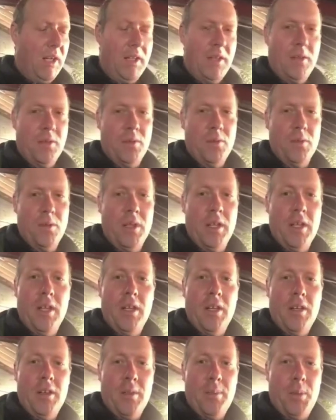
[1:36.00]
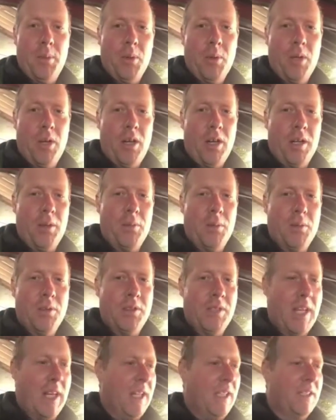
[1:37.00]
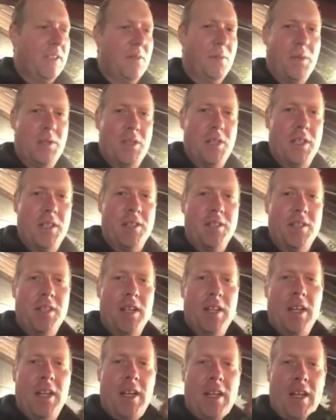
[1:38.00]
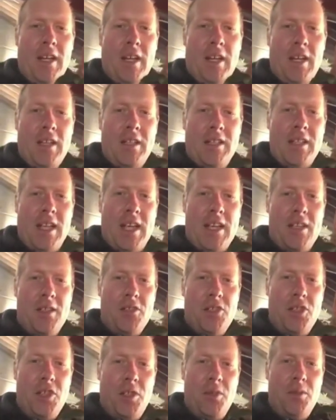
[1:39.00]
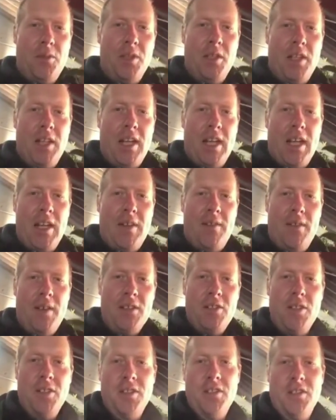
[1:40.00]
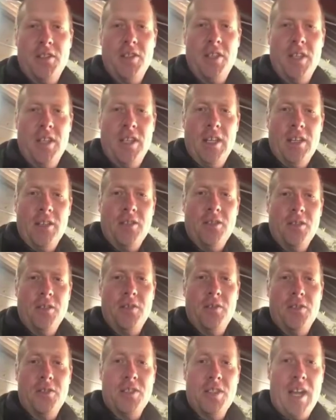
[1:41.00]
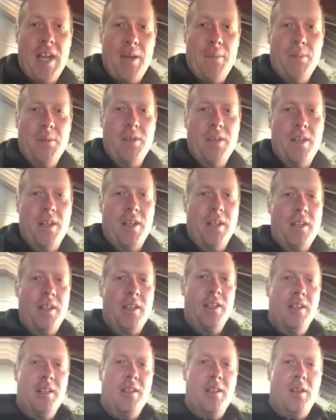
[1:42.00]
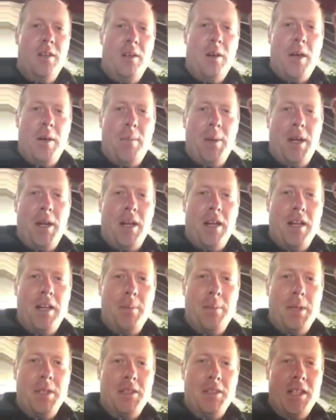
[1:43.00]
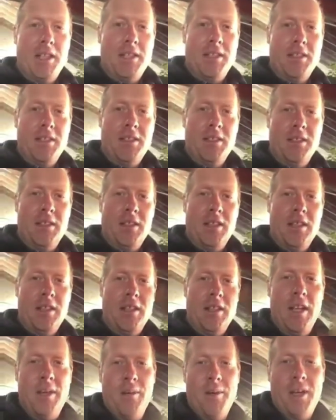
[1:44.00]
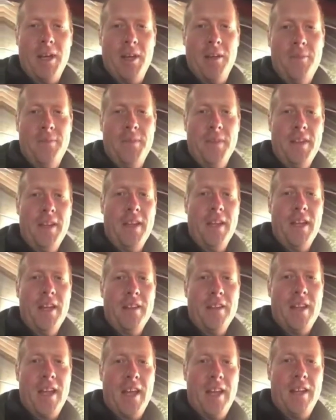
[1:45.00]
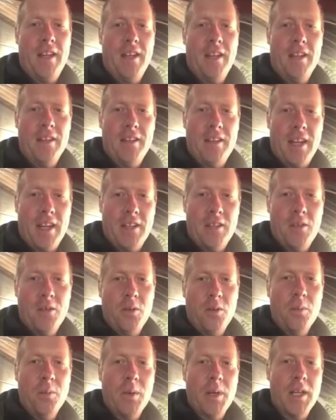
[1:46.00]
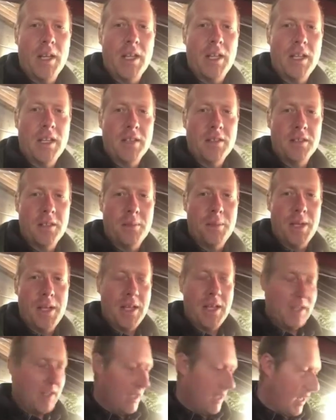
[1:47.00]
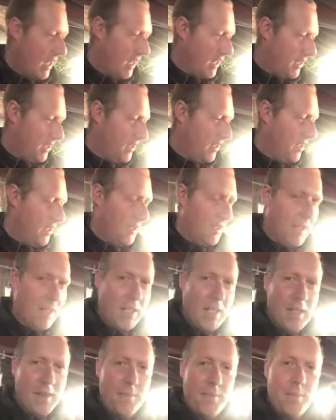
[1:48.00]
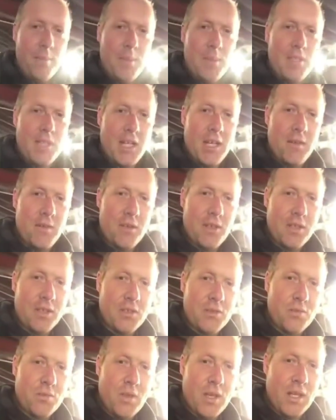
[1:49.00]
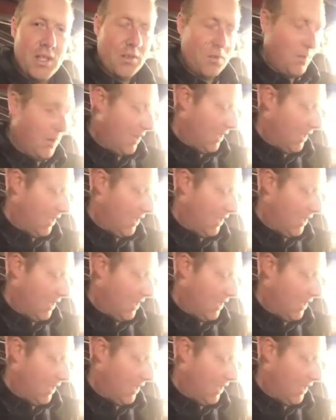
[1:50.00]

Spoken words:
I call the Paul Hollywood test, which is take your shoot, and if it just sort of snaps like a bit like a biscuit, there we go, then that normally to me indicates that the material is